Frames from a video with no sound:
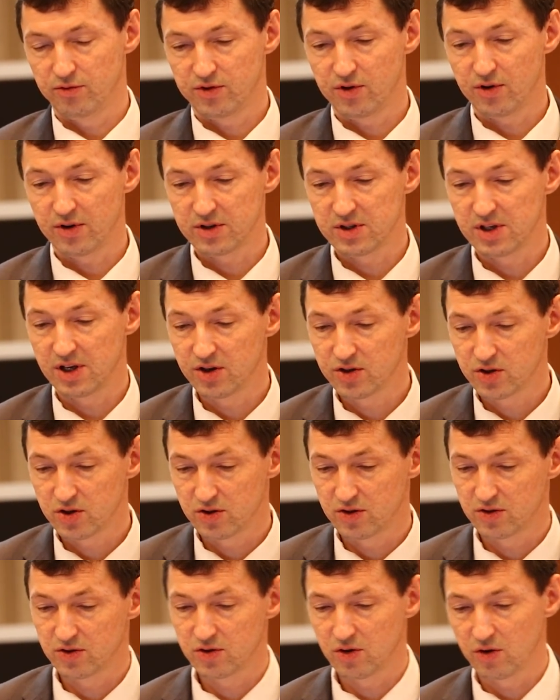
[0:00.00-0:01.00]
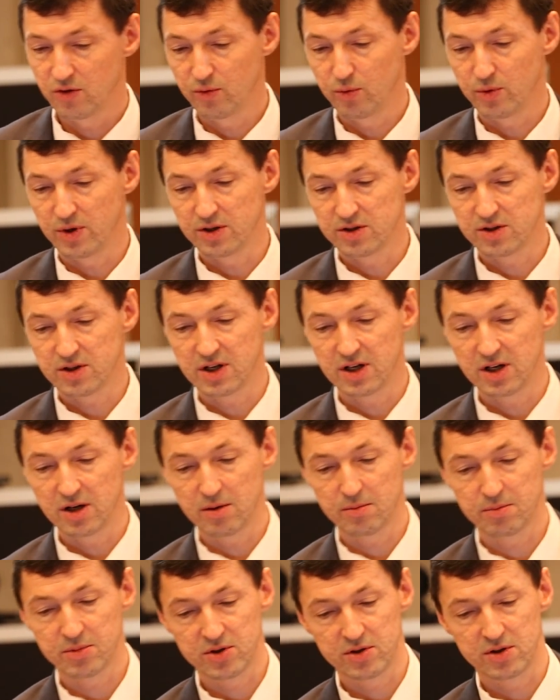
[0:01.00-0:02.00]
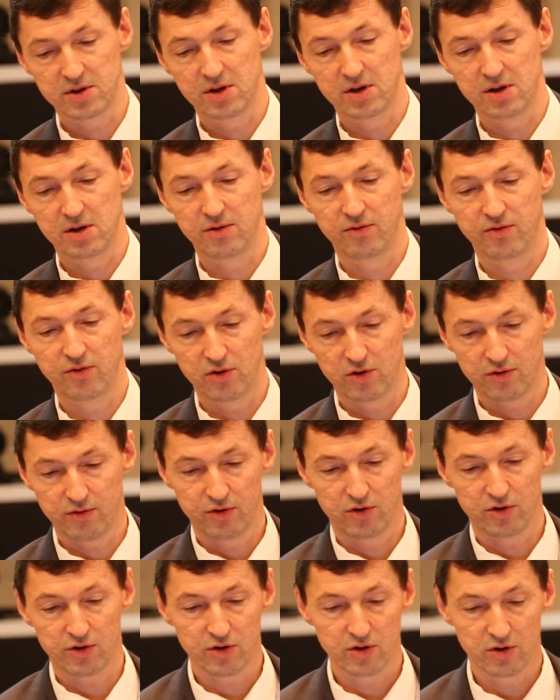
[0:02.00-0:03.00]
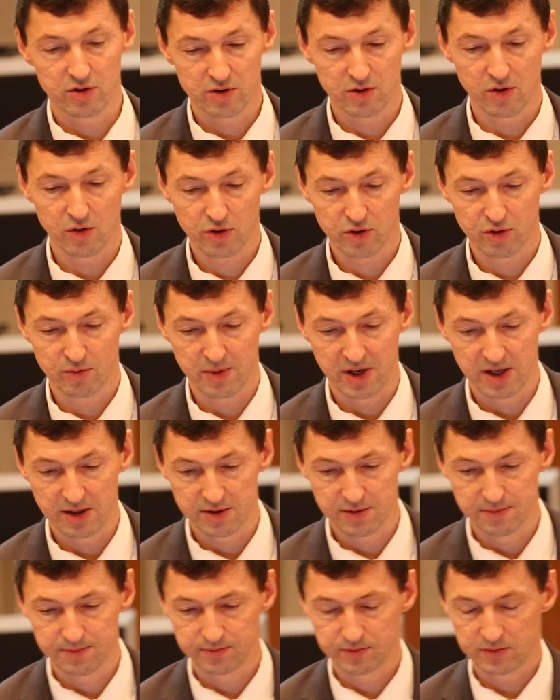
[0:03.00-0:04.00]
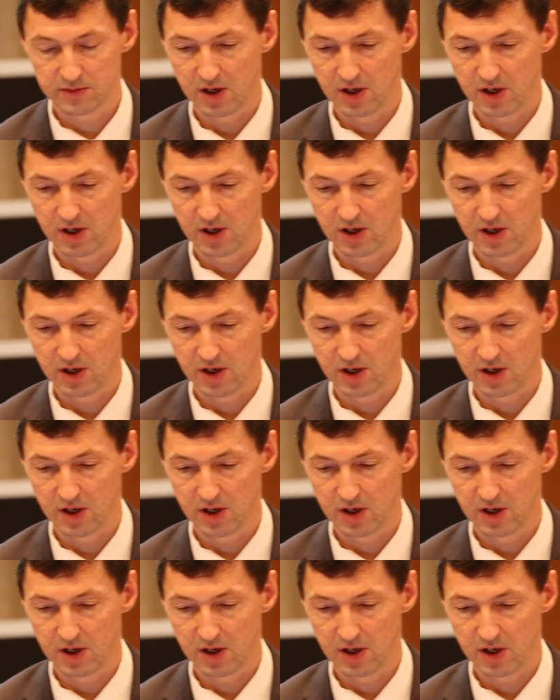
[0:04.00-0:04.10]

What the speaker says: translations of these terms for your documents.